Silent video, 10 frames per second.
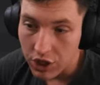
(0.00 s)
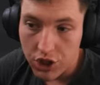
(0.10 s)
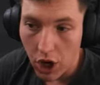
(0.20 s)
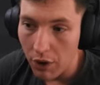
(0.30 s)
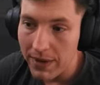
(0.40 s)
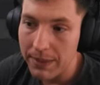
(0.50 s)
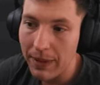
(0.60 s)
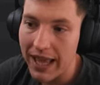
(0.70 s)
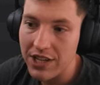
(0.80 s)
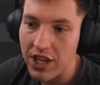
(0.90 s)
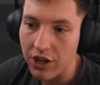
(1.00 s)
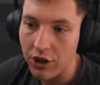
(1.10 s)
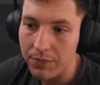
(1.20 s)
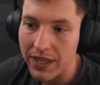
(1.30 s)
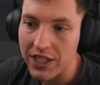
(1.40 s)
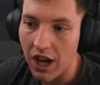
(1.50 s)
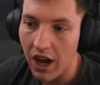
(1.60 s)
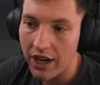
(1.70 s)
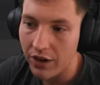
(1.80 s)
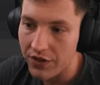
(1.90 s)
There's so many players that could be
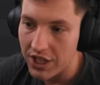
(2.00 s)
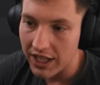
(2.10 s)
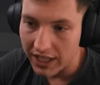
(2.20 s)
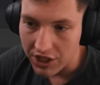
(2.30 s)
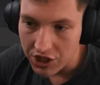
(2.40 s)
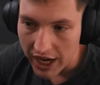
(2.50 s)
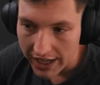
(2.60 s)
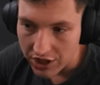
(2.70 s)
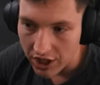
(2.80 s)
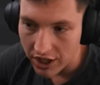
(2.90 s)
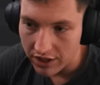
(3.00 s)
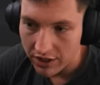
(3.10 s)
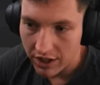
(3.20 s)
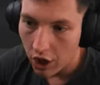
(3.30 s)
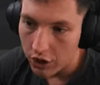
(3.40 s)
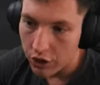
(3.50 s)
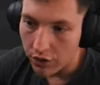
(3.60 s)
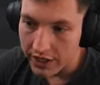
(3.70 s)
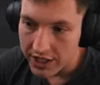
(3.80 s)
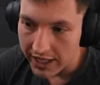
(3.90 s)
signed. Obviously, Nicholas Jackson, got
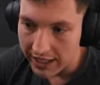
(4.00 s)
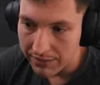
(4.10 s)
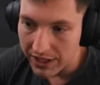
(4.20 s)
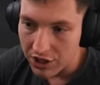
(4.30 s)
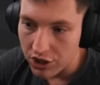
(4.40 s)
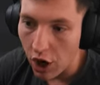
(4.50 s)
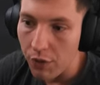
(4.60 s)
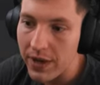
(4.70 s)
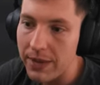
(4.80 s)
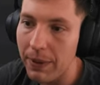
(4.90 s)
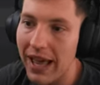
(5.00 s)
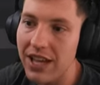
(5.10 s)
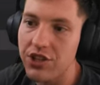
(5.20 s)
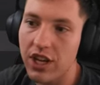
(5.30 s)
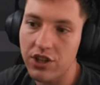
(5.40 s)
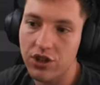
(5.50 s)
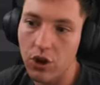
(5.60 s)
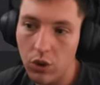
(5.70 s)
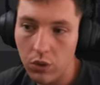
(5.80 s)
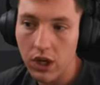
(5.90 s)
Yuri Tielemans. So many players that are
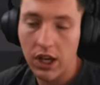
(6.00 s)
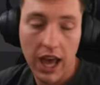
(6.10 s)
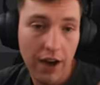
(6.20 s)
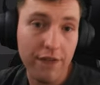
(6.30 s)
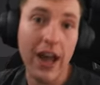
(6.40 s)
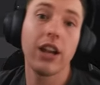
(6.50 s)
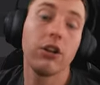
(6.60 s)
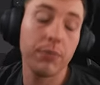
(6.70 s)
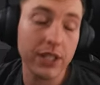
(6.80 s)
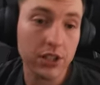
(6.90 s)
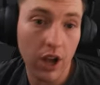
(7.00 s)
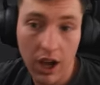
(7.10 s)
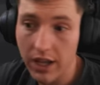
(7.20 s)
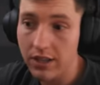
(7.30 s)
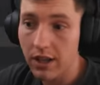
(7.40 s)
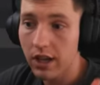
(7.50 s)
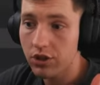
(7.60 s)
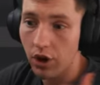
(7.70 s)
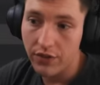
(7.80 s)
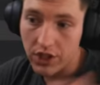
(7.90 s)
still available to be signed.
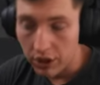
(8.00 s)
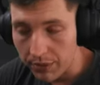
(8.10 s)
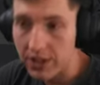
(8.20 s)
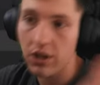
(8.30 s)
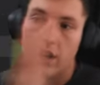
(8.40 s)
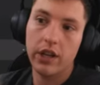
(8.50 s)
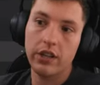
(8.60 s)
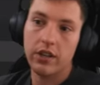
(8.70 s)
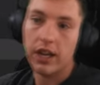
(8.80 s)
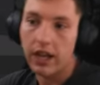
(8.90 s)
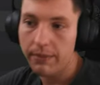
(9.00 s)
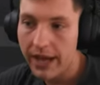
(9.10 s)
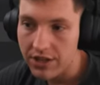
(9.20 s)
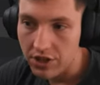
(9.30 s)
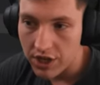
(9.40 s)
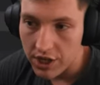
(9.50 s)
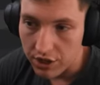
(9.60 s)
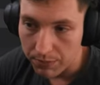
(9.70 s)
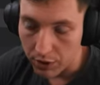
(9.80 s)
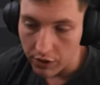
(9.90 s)
So obviously they'll be signed as the
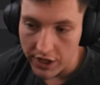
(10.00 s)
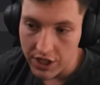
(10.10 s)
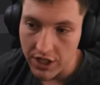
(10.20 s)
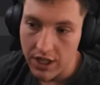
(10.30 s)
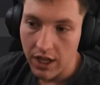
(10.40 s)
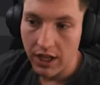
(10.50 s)
season progresses.